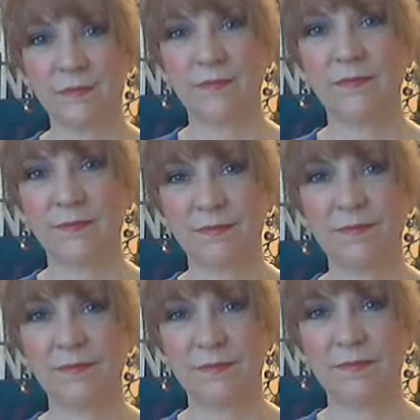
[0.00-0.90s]

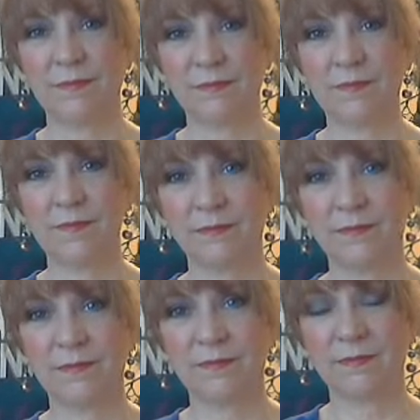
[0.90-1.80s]

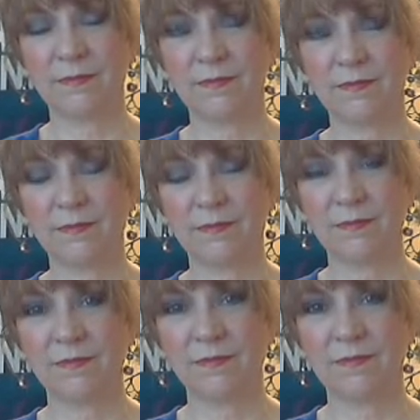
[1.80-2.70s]

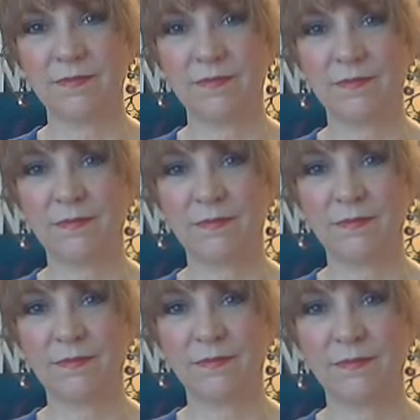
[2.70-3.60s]

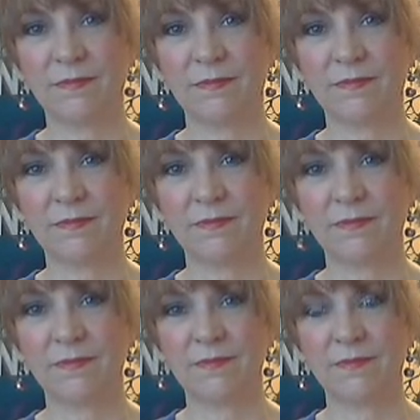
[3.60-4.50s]

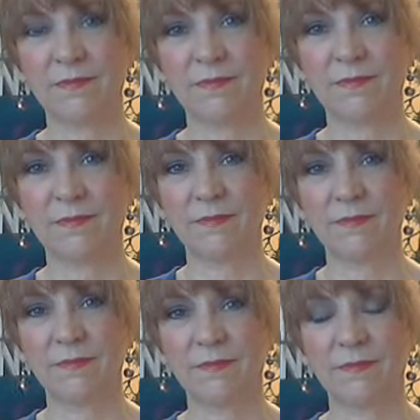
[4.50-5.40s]

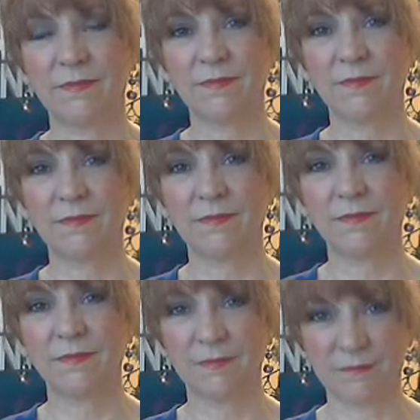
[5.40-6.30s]

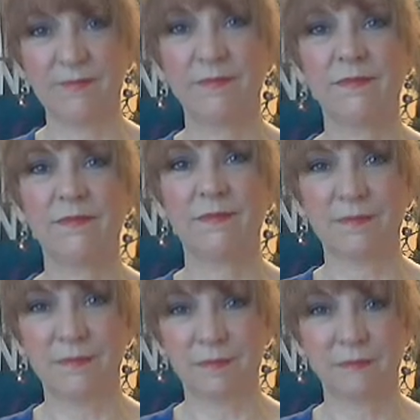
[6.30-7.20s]

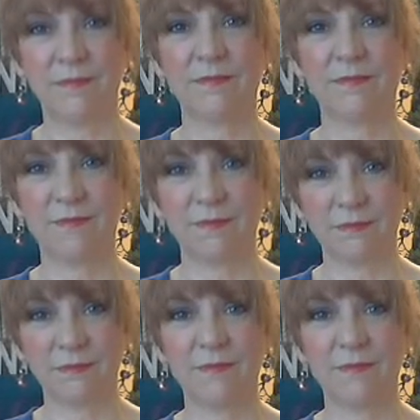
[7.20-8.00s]
The person shown says nothing.